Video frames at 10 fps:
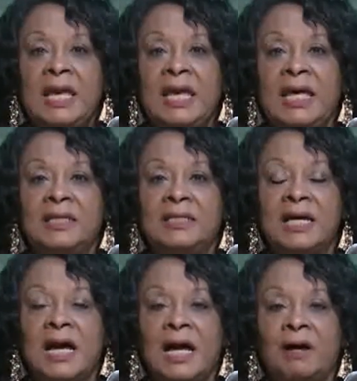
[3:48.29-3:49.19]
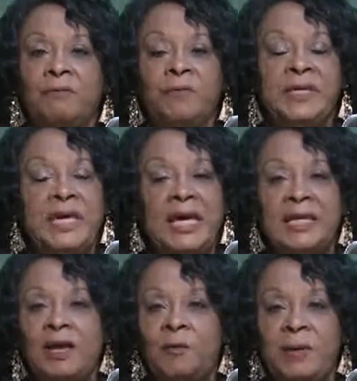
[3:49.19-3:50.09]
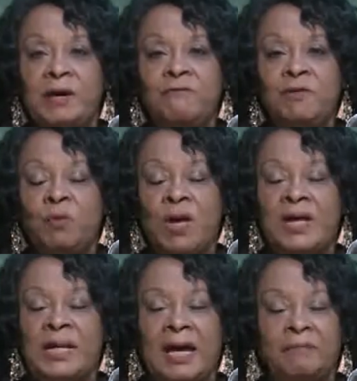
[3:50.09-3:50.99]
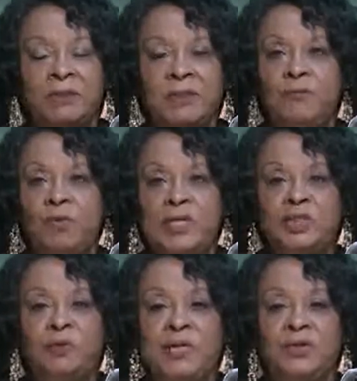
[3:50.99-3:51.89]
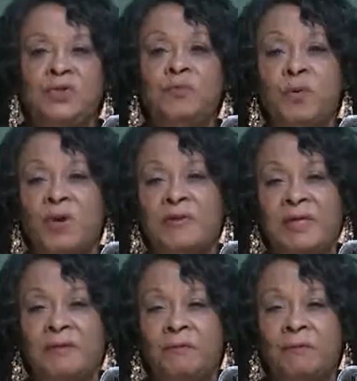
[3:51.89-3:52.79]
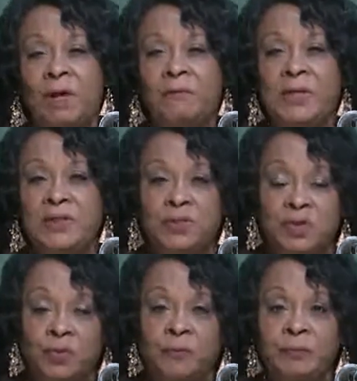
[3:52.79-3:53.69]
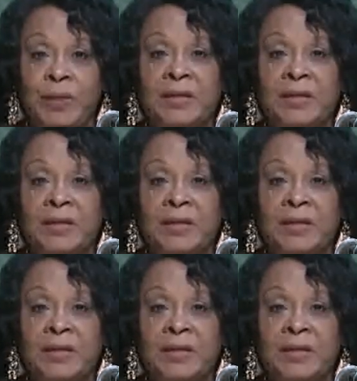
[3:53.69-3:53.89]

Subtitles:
And we can't help everyone. I really wish we could do more than what we do.